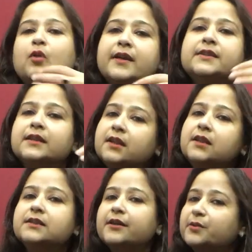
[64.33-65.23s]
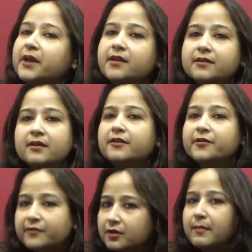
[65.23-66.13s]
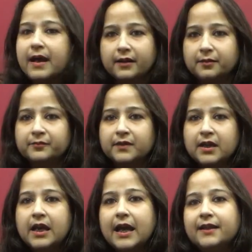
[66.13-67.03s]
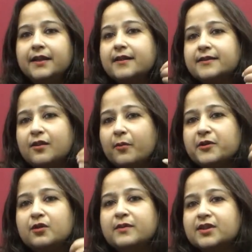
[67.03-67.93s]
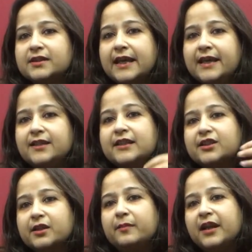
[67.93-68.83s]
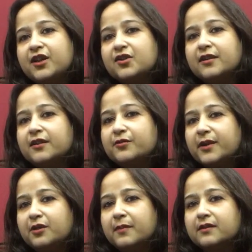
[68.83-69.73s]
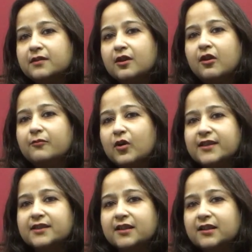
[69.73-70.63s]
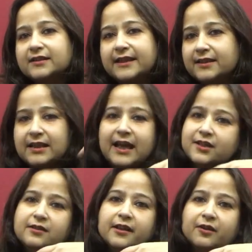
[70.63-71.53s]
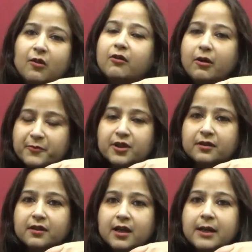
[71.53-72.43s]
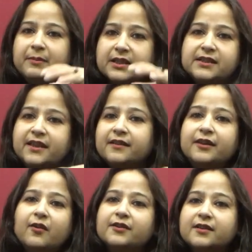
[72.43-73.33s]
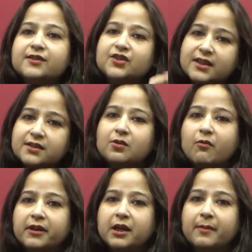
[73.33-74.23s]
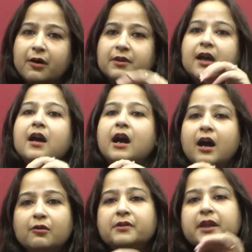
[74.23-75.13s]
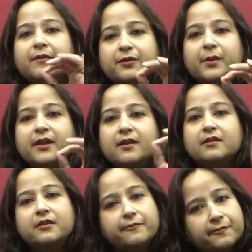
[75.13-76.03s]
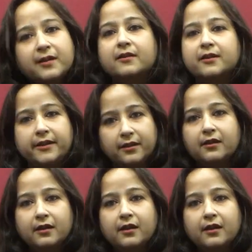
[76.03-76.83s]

boys and girls are treated in a different manner, and there is an option which is saying discrimination in the treatment of boys and girls, that's actually a wrong option, because here the author is just talking about how they were treated differently.